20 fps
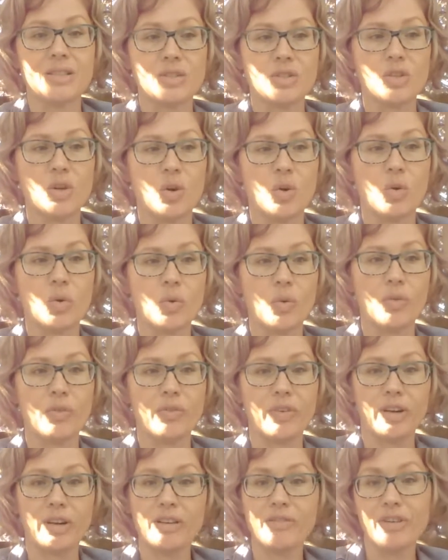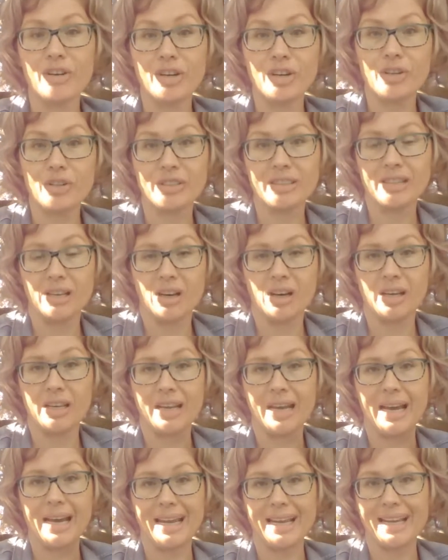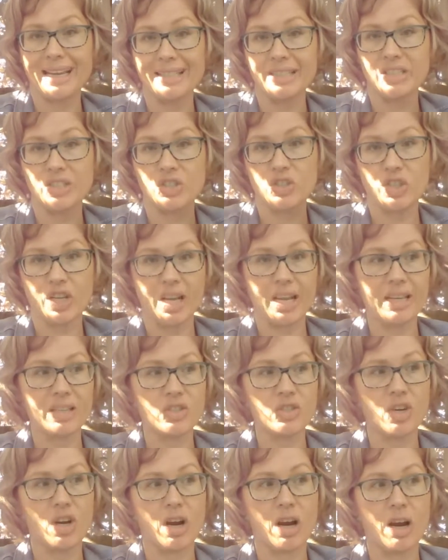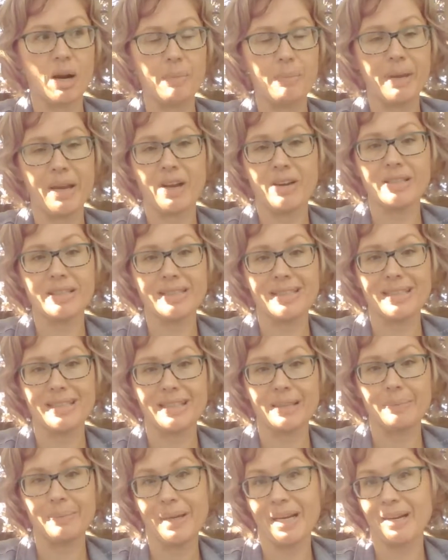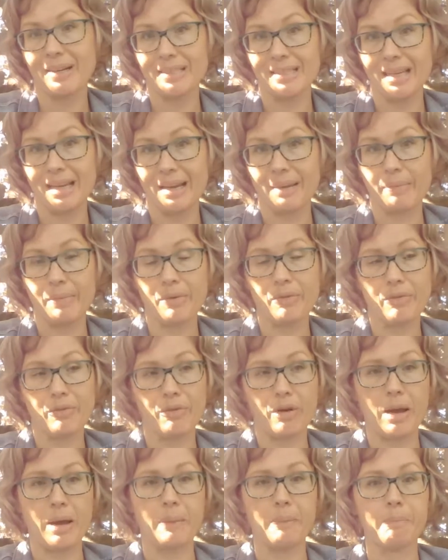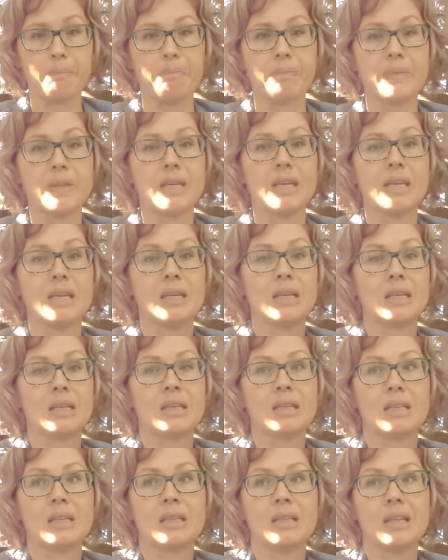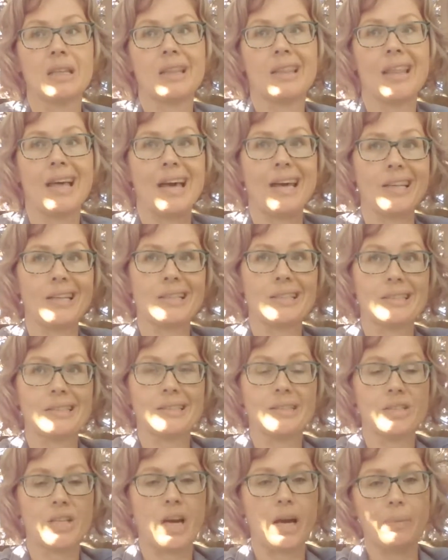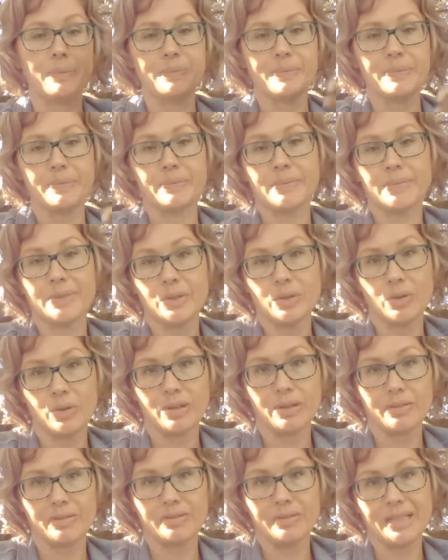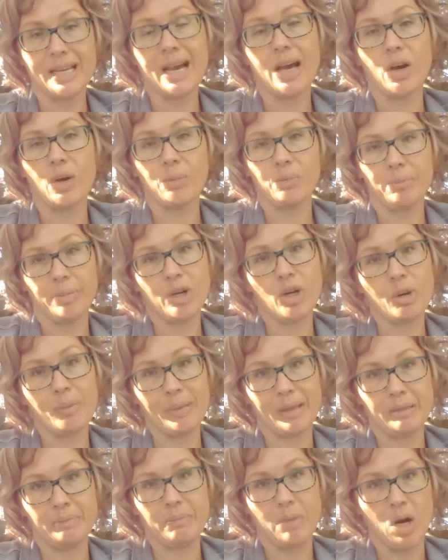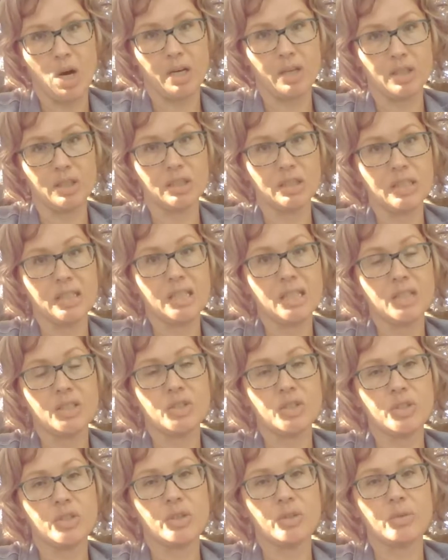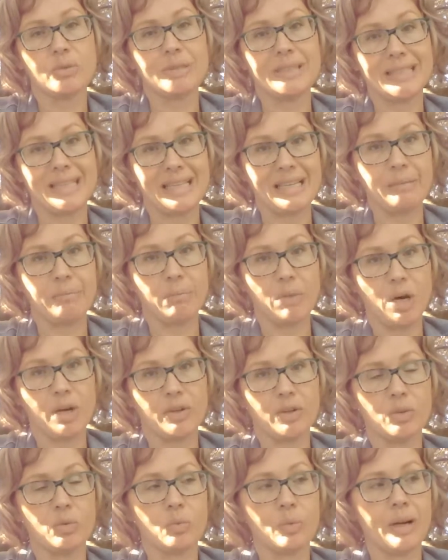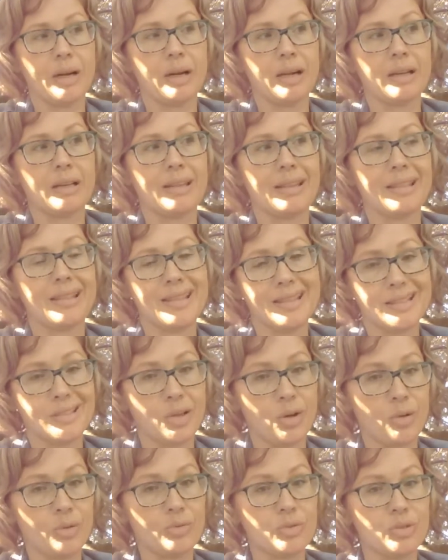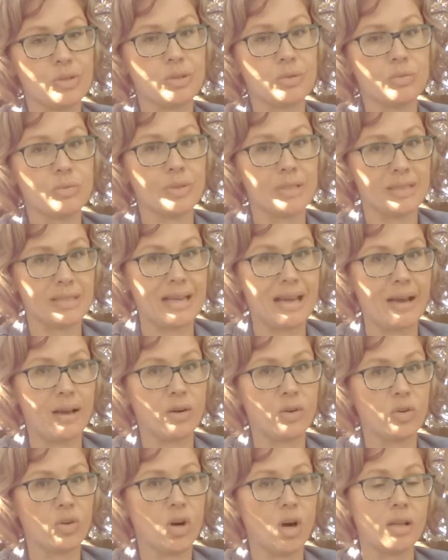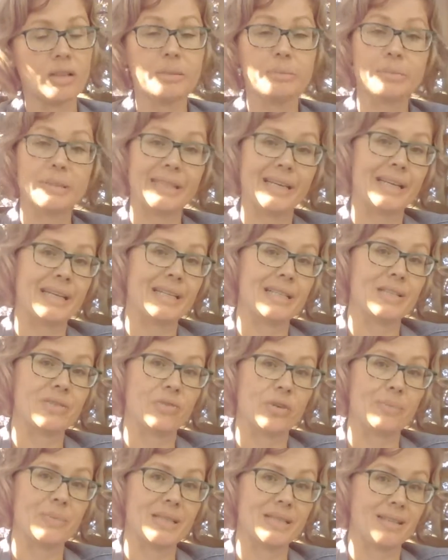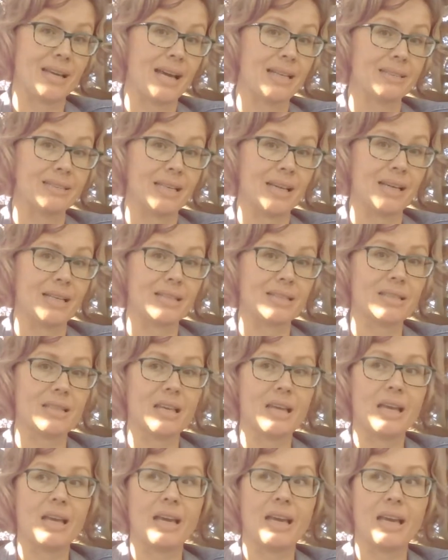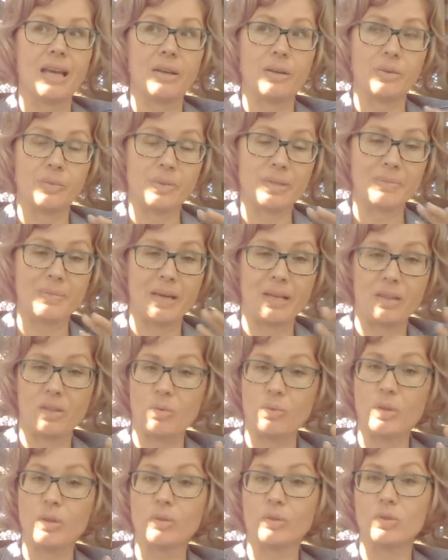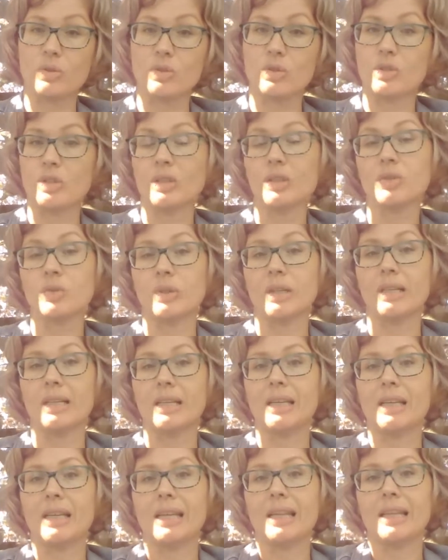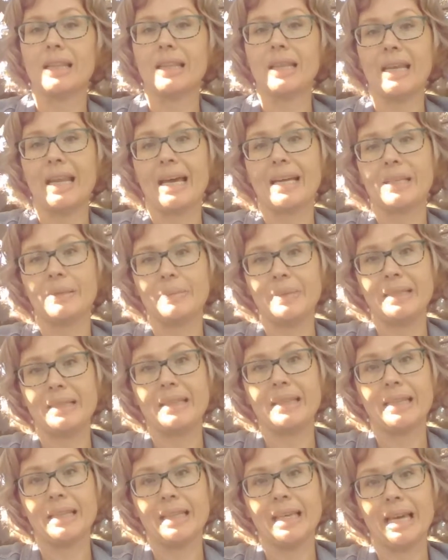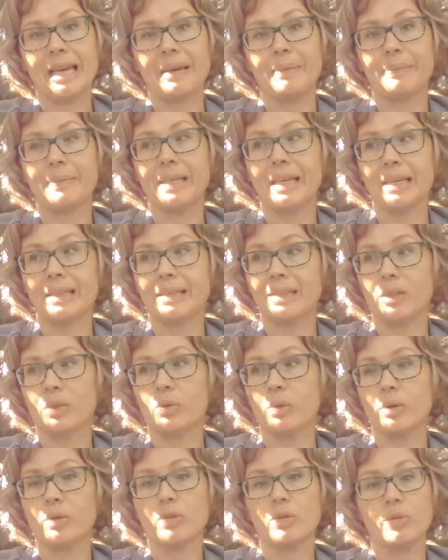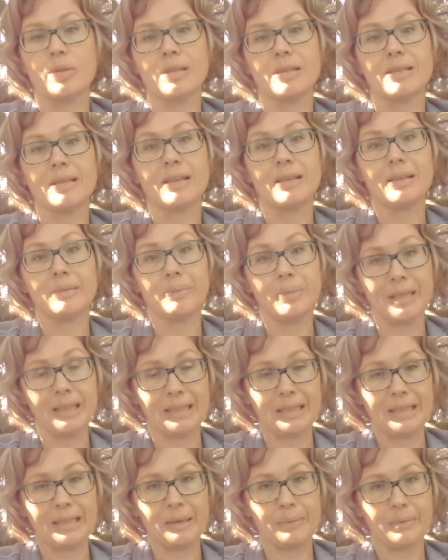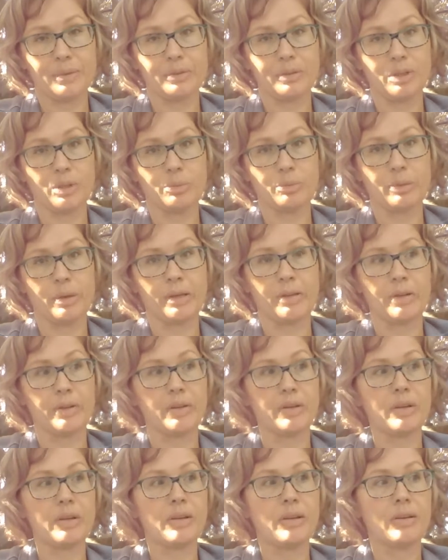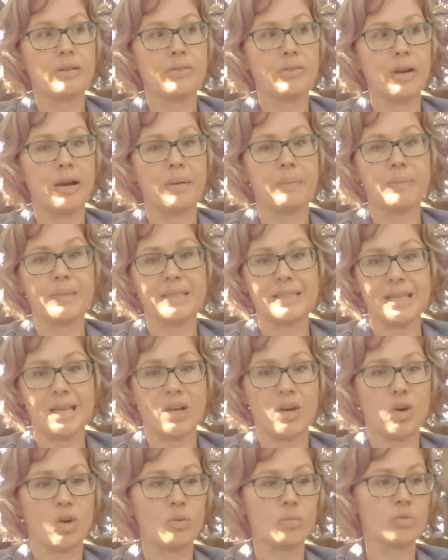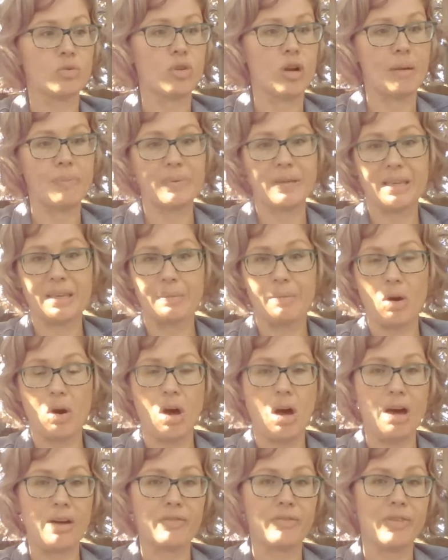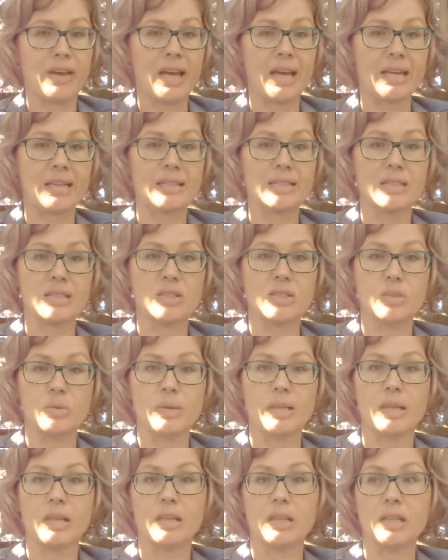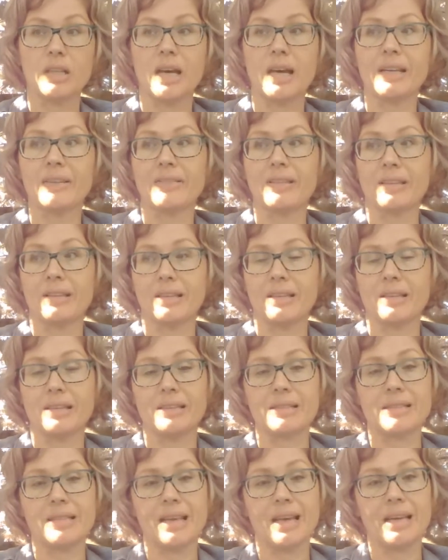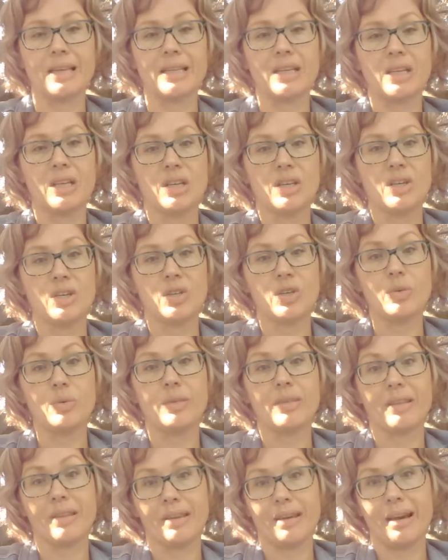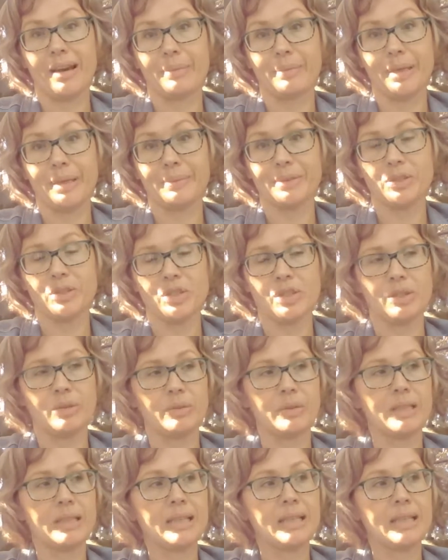So very, very early on, I had to change our parenting paradigm from that top sort of down pyramid model to team model, where this coach was now calling plays from the sidelines, and it was my 3 older children that had to be in the game, getting the groceries, picking up their little brother from the day home, dropping him off, and doing a lot of the things that you would think I'd be able to do.